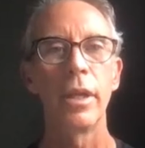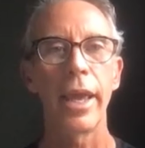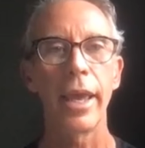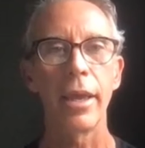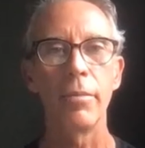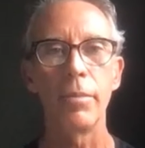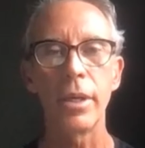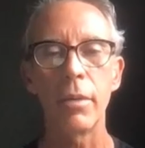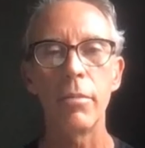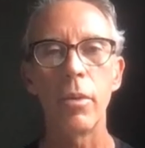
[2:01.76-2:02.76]
and
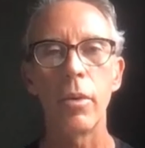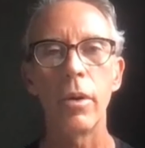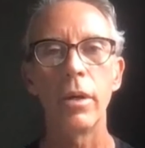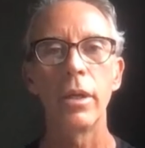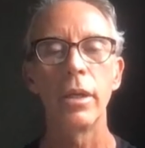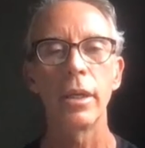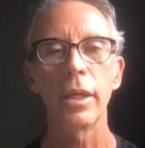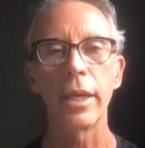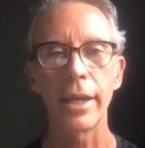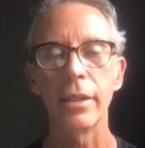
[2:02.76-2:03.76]
become more
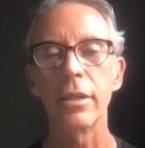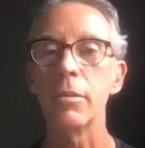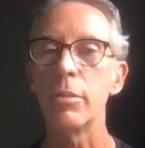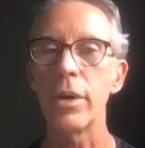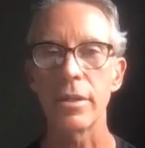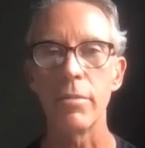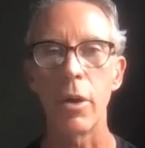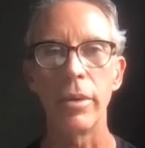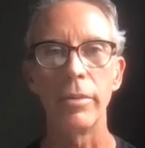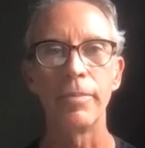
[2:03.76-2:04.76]
connected to the present
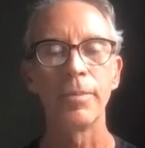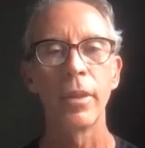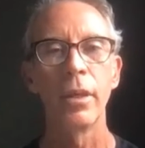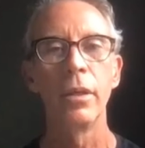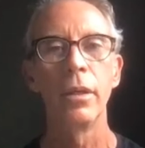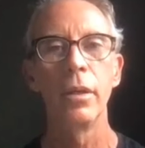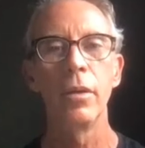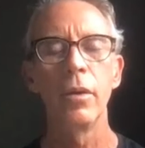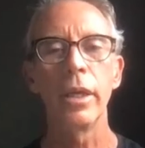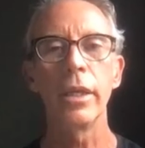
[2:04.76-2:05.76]
moment.
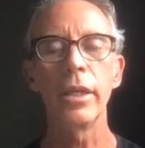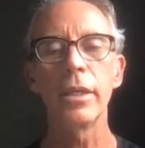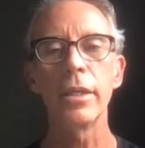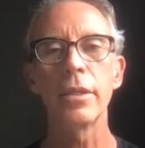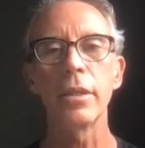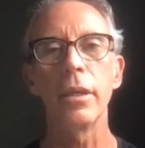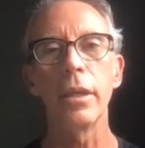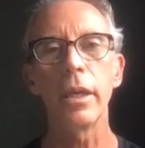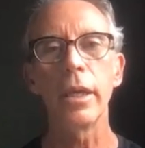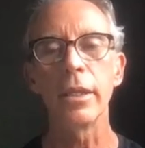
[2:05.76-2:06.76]
It is,
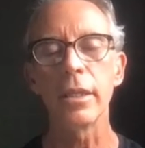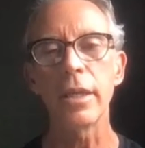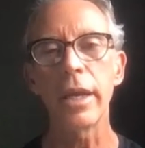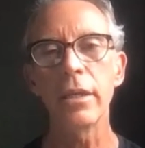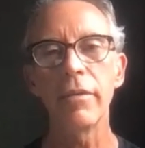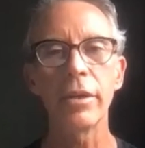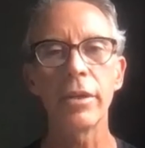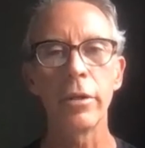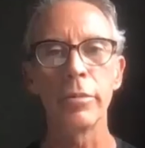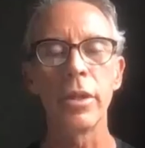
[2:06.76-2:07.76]
in the scientific
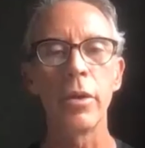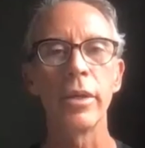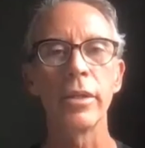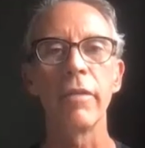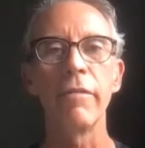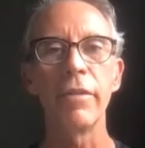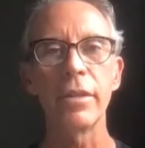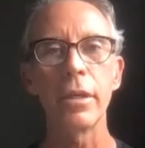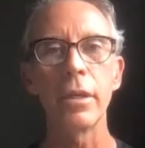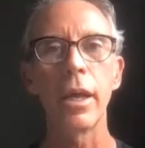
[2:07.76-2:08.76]
terms, known as a
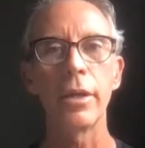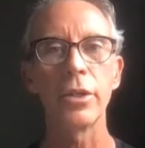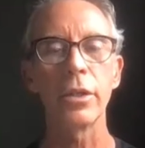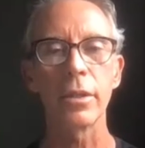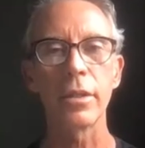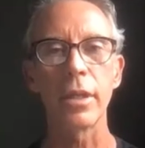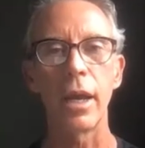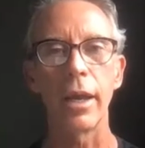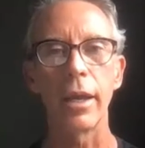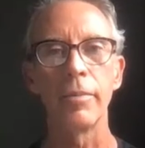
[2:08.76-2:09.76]
physiological
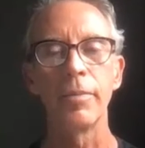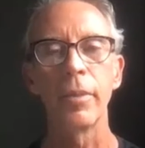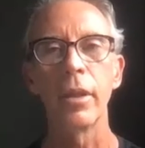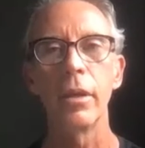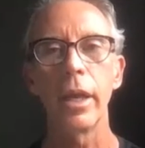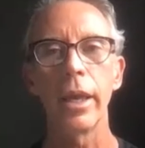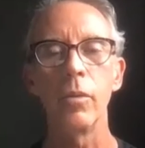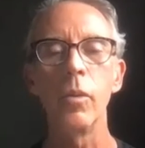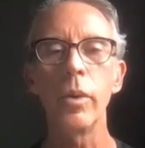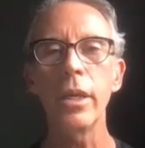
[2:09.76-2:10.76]
sigh,
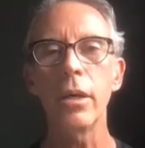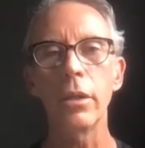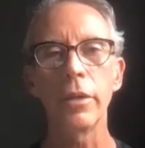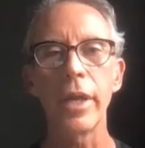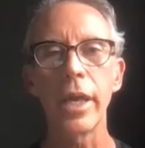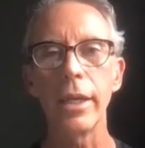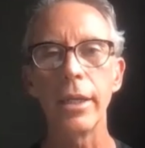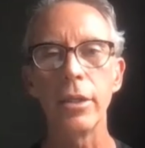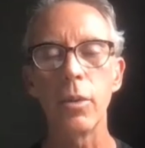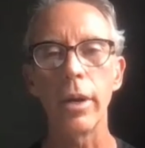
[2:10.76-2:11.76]
and we call it the
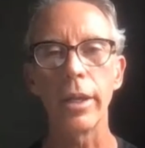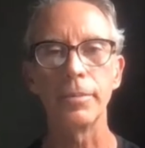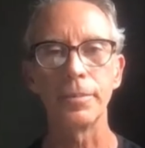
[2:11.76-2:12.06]
80-20.